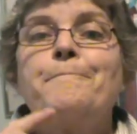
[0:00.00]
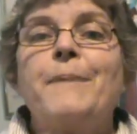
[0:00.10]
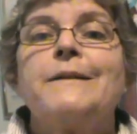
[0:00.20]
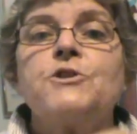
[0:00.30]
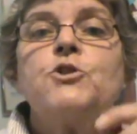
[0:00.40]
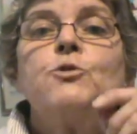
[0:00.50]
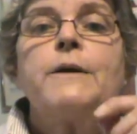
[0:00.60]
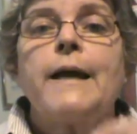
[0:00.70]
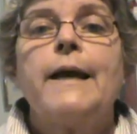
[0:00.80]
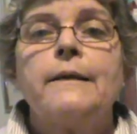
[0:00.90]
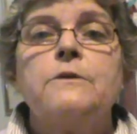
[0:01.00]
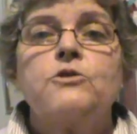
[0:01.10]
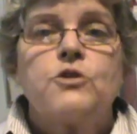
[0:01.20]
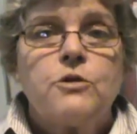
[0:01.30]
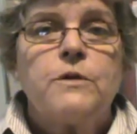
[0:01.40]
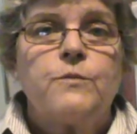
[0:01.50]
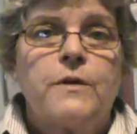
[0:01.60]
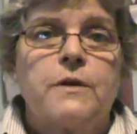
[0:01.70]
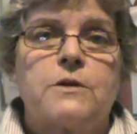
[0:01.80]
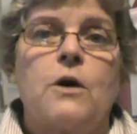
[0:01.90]
But you cannot do it
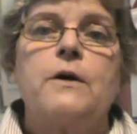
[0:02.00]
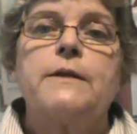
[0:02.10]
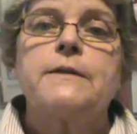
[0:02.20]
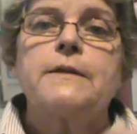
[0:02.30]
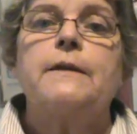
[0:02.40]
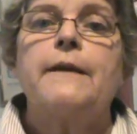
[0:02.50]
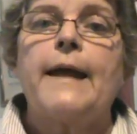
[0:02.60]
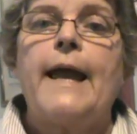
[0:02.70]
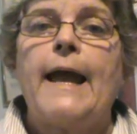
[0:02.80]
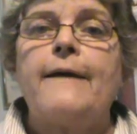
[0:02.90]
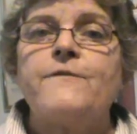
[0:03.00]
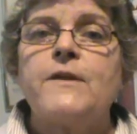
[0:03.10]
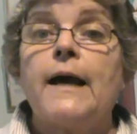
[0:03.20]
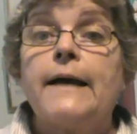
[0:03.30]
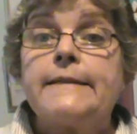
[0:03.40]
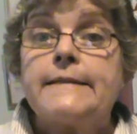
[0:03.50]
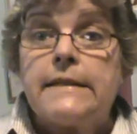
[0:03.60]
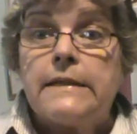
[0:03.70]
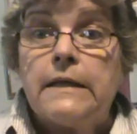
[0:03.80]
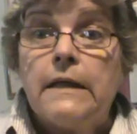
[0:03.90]
with the dog until they have the
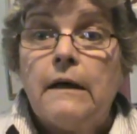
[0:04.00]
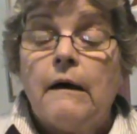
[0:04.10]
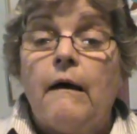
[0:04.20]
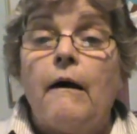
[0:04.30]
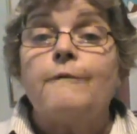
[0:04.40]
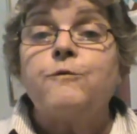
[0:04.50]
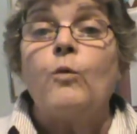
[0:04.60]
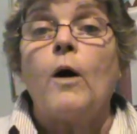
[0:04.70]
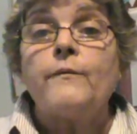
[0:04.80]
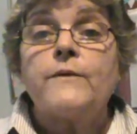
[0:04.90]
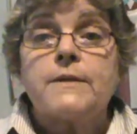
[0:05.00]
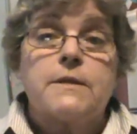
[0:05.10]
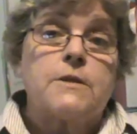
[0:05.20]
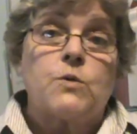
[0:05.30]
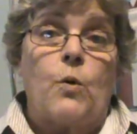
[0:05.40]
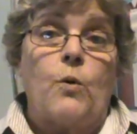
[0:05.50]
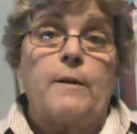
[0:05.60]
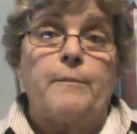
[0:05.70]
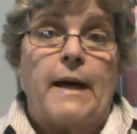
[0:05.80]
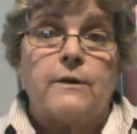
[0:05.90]
idea of what this is all
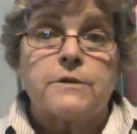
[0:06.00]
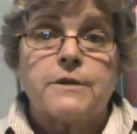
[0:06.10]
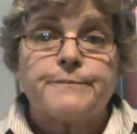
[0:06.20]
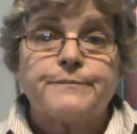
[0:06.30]
about.